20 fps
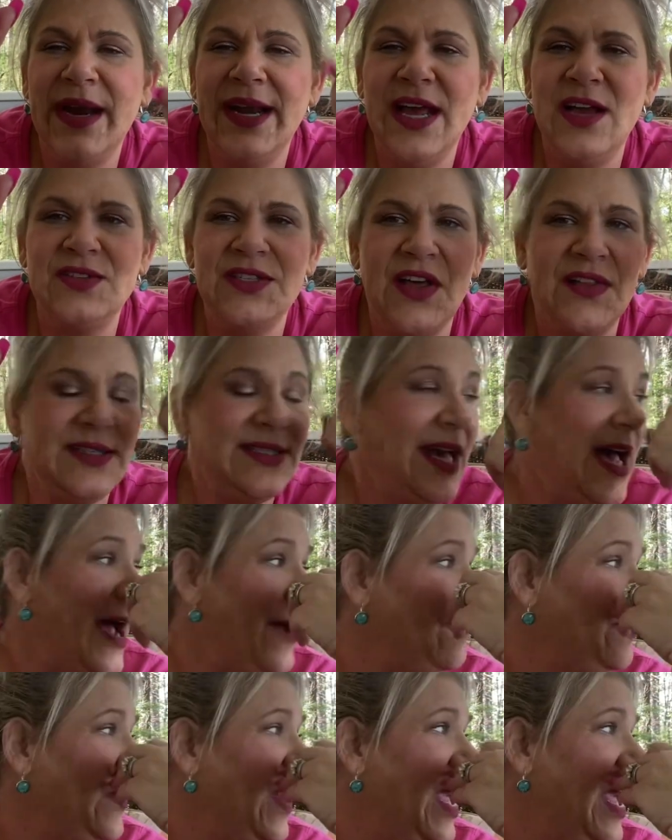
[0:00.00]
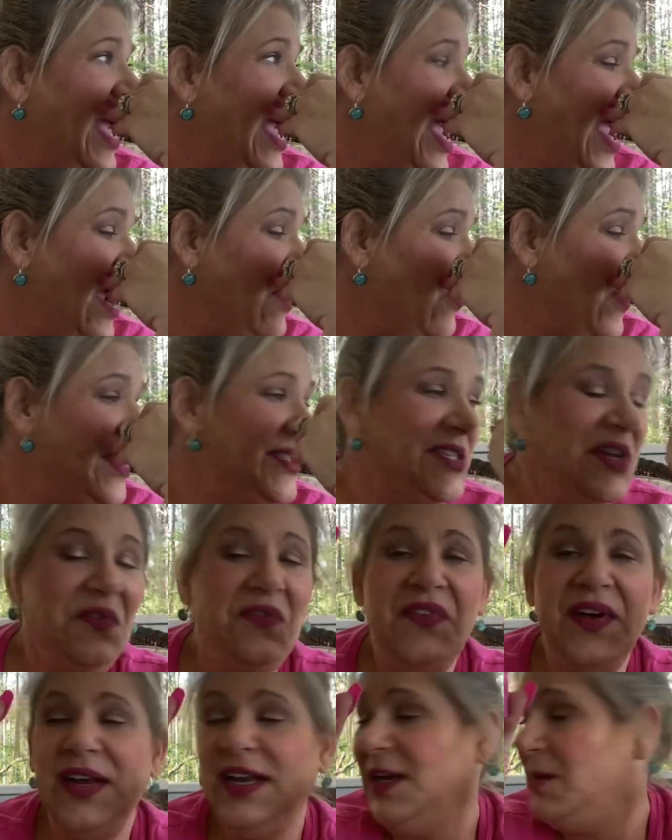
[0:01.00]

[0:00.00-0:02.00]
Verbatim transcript: nails all the time. And what's so funny